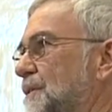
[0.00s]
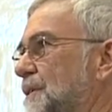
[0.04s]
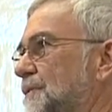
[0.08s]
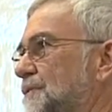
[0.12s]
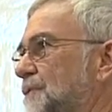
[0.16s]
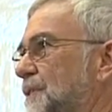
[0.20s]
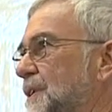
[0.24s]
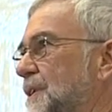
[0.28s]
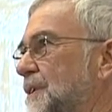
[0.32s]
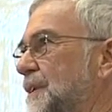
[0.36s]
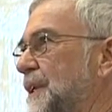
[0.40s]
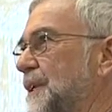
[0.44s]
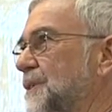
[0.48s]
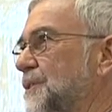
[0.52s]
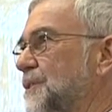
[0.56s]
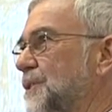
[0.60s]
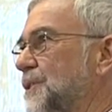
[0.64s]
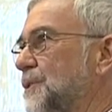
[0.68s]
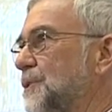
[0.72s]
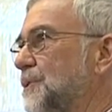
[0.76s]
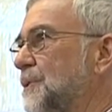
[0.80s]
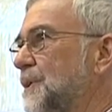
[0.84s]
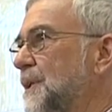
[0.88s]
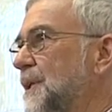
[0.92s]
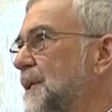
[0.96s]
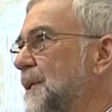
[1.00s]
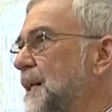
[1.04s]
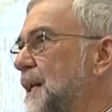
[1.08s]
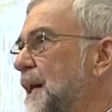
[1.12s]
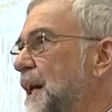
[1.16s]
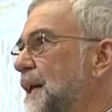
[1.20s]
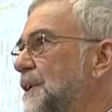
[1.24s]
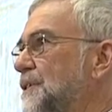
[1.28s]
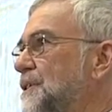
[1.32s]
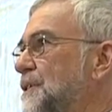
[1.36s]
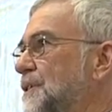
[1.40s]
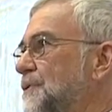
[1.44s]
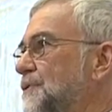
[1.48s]
they're referring to,
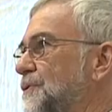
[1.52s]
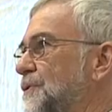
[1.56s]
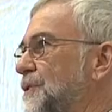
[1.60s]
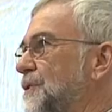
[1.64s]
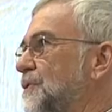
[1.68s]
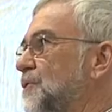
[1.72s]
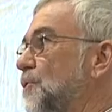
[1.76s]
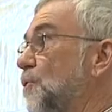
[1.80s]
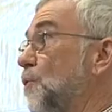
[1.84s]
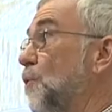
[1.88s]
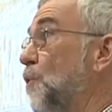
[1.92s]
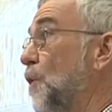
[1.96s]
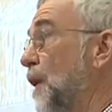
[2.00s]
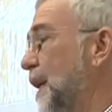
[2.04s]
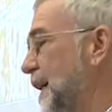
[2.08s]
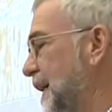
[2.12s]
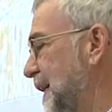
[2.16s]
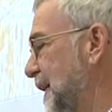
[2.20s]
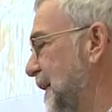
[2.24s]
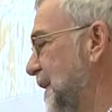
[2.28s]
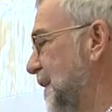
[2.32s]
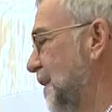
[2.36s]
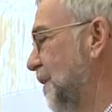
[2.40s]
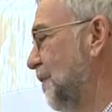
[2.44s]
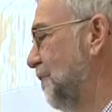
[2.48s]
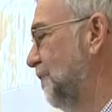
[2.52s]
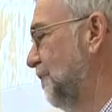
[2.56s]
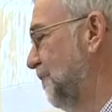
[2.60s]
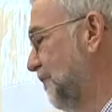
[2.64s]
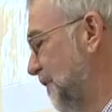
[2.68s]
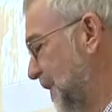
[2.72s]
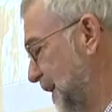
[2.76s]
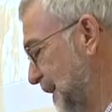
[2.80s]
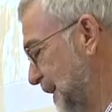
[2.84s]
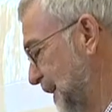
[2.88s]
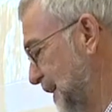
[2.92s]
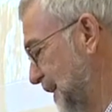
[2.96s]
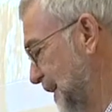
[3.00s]
a different way of
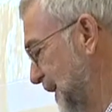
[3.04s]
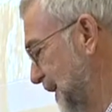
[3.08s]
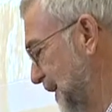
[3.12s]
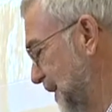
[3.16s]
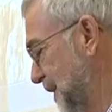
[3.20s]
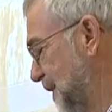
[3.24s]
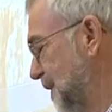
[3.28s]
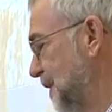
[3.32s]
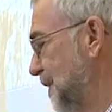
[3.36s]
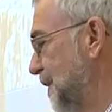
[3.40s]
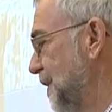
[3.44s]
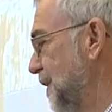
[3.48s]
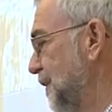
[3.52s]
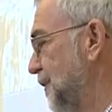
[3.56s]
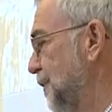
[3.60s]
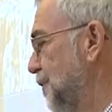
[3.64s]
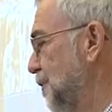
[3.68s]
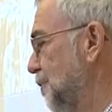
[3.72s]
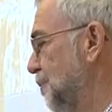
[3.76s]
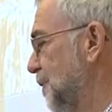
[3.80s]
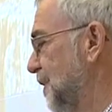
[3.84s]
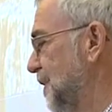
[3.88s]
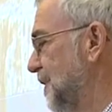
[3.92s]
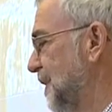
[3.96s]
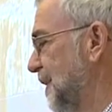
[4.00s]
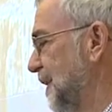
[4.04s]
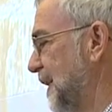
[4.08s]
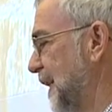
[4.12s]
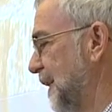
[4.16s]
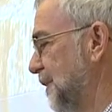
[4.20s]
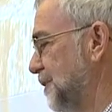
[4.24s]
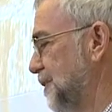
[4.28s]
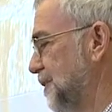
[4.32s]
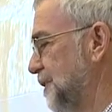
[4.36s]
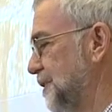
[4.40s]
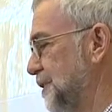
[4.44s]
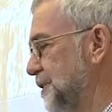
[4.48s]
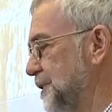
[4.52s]
finding human
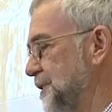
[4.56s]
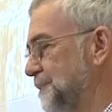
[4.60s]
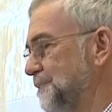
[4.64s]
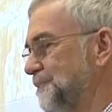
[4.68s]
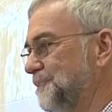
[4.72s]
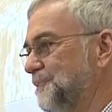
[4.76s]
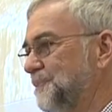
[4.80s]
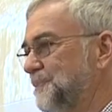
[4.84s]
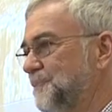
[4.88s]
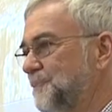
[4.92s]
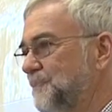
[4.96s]
connections.